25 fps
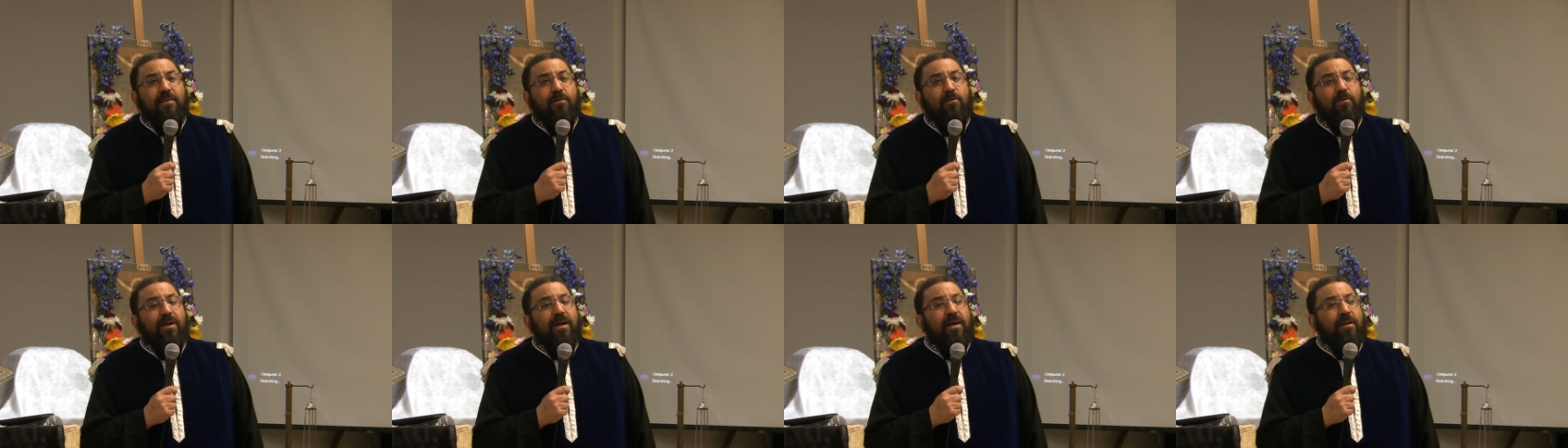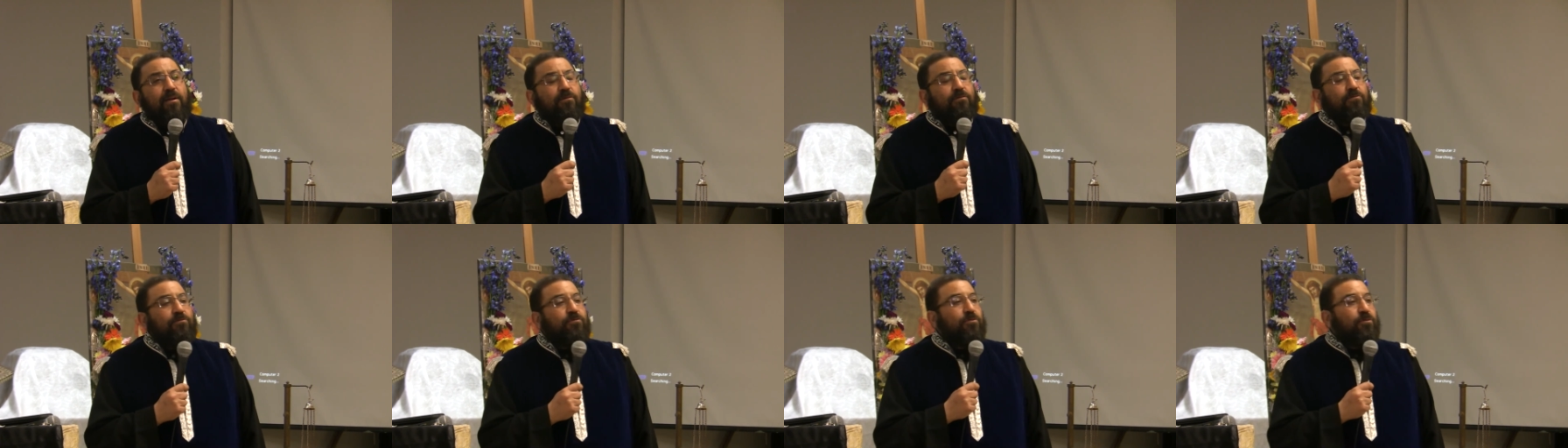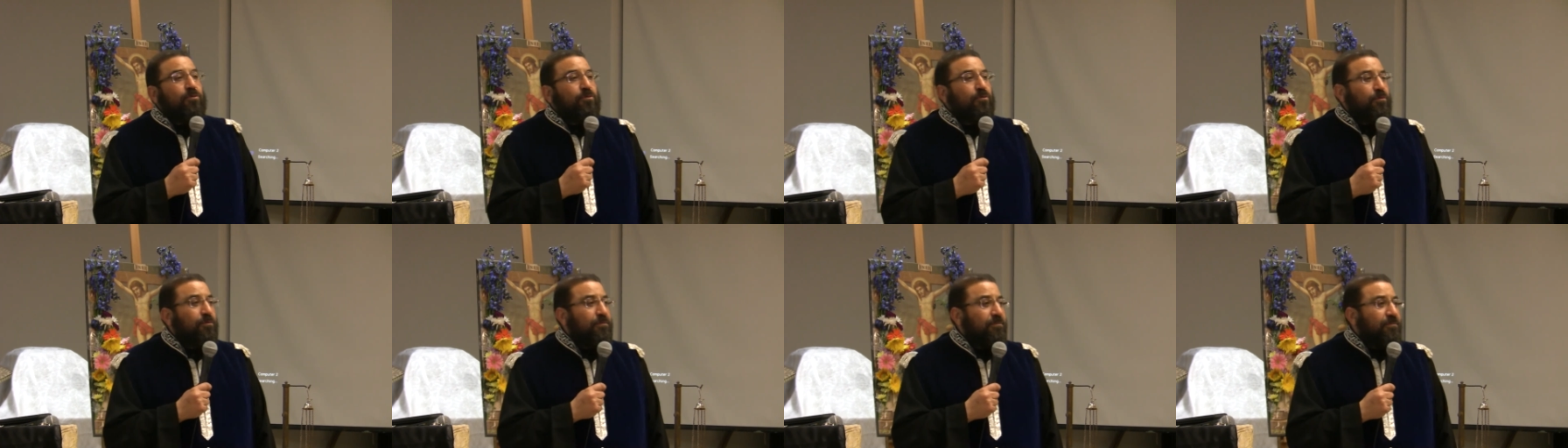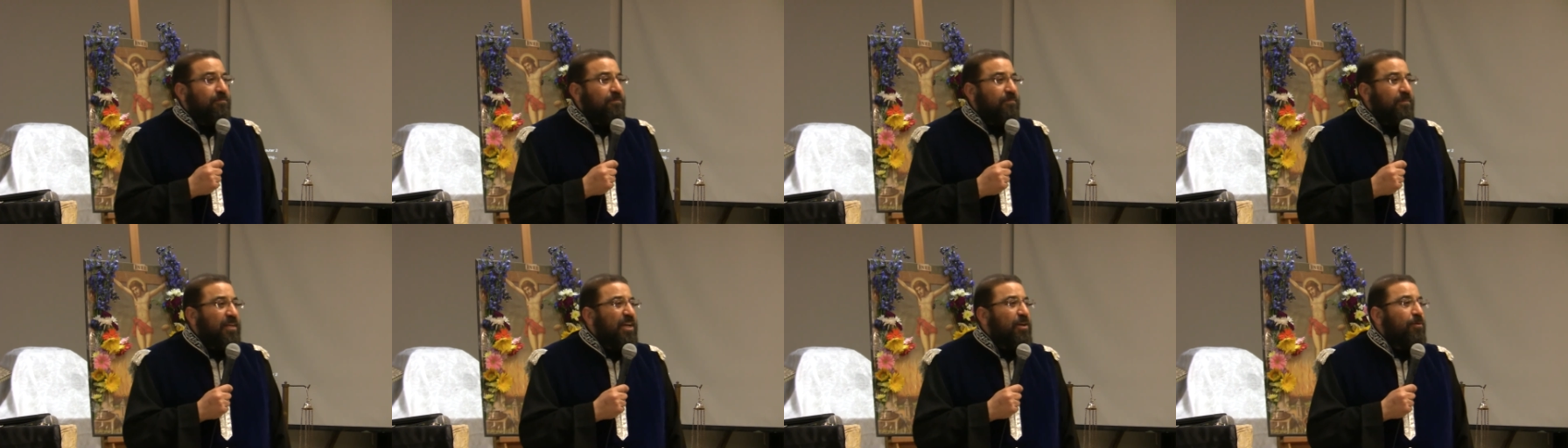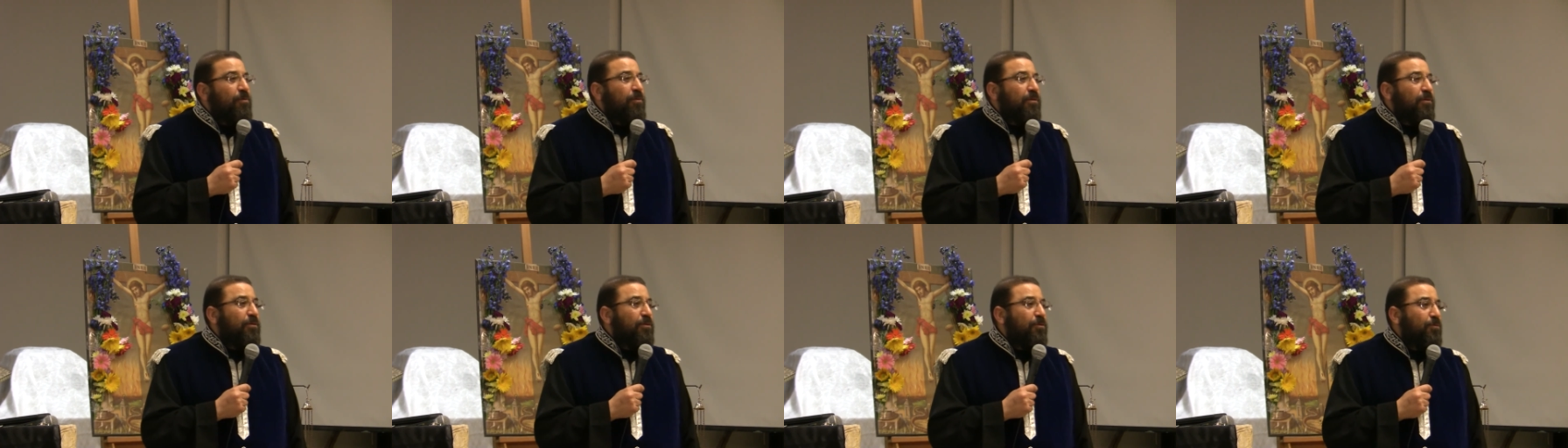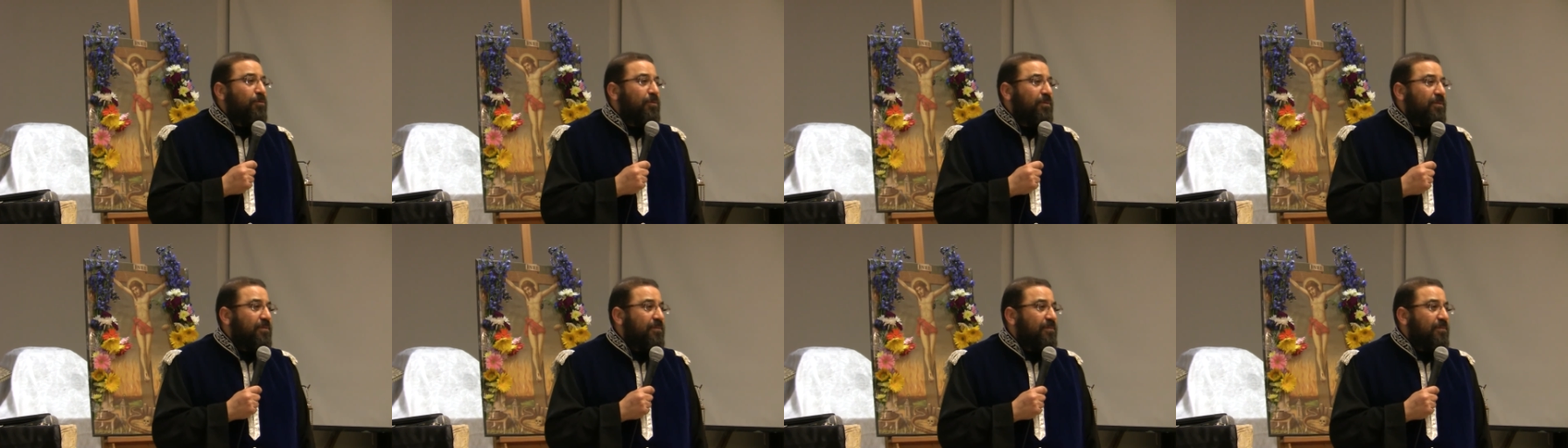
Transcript: you cannot do, He will do it.